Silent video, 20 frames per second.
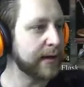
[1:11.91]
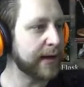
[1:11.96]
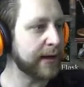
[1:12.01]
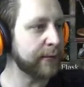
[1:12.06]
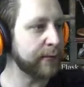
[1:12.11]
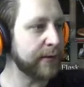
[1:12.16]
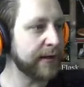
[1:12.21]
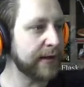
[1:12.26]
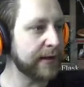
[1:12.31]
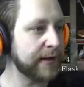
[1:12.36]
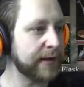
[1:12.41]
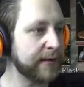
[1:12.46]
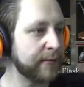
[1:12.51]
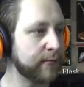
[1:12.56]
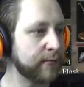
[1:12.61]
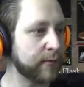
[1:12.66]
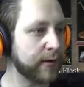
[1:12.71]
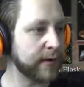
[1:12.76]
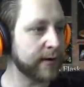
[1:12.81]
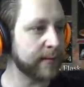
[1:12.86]
I really
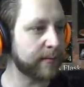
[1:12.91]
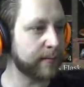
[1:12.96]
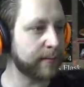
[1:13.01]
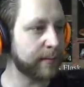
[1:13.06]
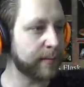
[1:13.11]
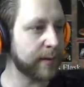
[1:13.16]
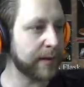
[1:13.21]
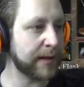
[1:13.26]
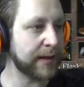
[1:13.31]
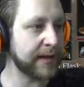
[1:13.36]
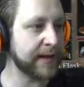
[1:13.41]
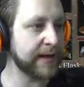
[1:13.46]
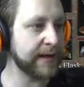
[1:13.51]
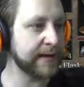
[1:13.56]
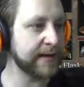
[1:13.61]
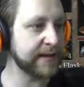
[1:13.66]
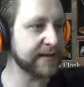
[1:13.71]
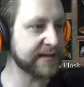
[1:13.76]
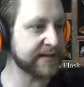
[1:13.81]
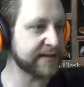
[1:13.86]
want to play
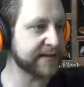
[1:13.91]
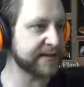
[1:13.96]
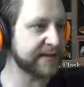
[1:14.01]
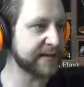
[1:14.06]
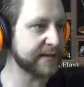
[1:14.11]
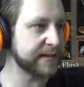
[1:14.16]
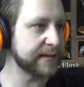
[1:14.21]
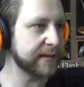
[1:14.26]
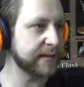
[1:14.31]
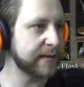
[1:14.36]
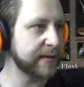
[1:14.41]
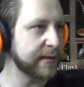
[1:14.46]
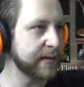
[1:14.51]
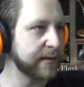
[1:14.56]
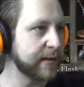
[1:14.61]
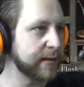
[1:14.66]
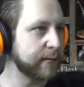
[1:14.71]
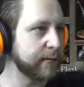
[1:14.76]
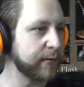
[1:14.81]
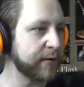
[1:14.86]
this
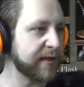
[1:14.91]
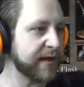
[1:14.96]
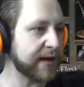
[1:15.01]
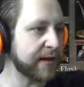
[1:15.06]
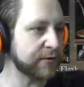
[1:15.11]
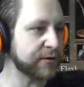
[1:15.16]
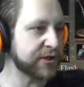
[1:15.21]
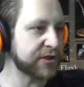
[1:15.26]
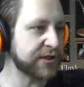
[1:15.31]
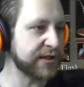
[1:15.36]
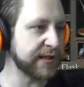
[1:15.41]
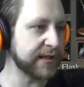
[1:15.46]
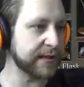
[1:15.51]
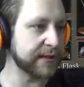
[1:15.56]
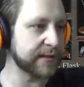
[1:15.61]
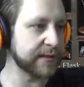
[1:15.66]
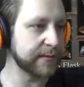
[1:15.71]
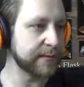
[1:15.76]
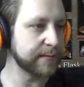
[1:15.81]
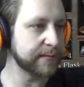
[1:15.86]
without
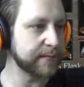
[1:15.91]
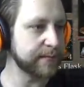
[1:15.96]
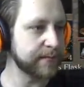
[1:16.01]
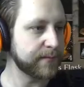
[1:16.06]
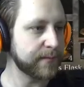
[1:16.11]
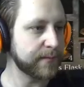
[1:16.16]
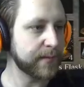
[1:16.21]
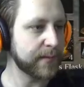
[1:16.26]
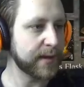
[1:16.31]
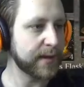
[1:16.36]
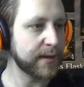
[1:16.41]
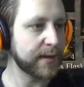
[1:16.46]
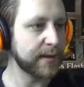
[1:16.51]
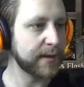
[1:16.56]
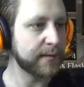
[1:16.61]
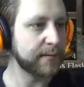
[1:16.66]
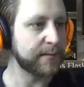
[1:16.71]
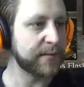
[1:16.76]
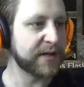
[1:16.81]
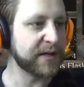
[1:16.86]
shield.
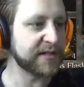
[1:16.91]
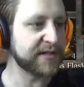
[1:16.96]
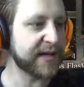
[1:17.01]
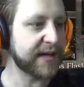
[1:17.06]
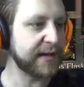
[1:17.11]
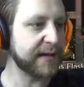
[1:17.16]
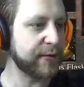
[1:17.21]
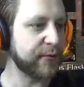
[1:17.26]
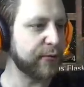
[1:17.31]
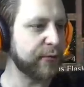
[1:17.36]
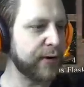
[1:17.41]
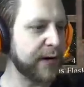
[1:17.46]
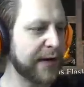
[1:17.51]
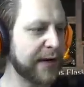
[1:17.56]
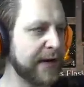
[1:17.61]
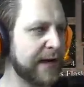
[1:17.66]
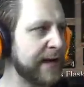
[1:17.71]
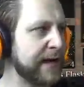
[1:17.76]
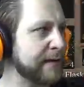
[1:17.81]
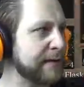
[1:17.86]
Because I
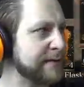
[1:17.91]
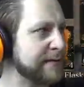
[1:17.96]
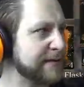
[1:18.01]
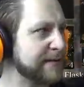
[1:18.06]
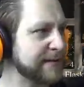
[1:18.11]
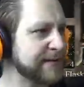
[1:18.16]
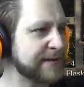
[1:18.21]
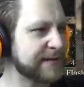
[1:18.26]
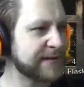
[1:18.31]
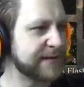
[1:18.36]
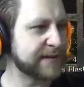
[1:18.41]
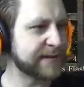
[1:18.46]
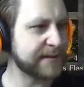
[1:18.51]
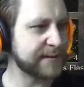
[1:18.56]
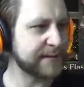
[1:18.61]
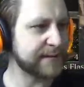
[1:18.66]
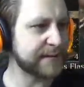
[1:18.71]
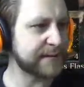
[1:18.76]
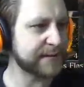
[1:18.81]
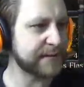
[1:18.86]
really
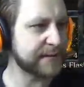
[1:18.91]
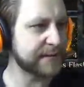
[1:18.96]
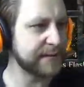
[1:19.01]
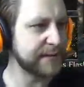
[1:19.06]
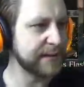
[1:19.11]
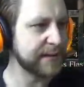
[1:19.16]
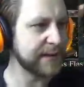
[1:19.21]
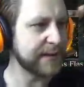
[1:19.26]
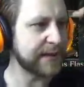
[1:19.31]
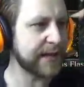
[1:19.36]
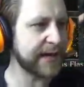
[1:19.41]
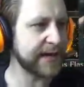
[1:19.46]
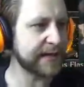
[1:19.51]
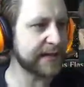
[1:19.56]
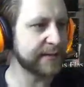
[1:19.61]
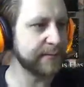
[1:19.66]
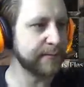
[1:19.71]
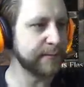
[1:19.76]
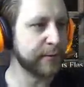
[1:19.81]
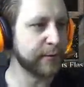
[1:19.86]
like
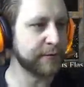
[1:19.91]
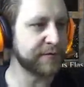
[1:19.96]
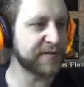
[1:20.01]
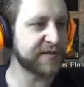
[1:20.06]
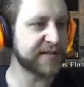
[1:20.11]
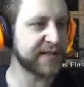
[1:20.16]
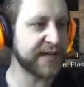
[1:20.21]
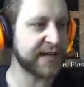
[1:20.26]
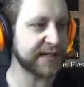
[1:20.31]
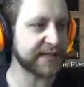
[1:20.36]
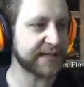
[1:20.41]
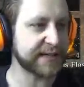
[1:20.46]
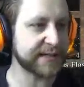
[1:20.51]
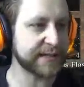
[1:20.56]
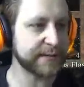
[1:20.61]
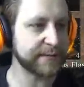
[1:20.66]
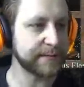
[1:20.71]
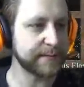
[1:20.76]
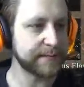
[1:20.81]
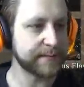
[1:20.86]
the move
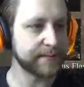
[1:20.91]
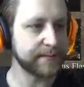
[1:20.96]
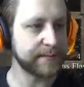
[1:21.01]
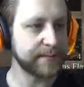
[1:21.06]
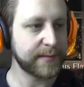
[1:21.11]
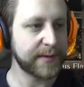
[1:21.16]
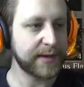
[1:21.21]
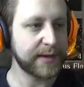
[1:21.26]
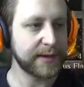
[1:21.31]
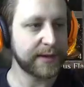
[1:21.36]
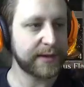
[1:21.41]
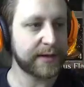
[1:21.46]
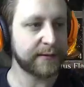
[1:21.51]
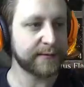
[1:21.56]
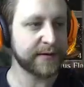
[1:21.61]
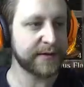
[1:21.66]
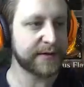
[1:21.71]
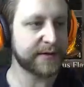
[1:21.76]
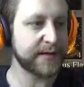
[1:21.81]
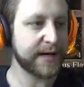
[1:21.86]
sets
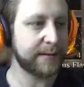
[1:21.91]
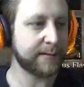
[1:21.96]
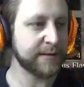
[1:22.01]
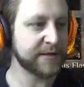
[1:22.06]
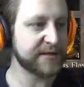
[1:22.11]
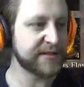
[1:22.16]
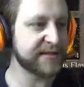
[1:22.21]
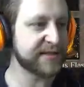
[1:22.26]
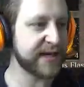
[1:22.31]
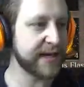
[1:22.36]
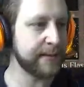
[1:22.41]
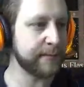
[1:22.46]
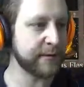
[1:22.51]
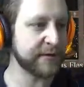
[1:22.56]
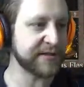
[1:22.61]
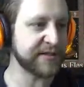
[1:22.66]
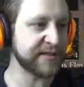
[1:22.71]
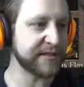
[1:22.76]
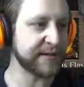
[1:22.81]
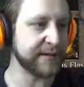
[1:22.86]
of the double
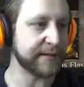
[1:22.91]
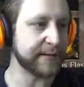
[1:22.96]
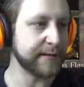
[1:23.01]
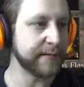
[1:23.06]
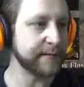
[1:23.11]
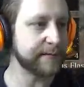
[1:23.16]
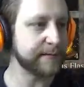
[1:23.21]
sabers here.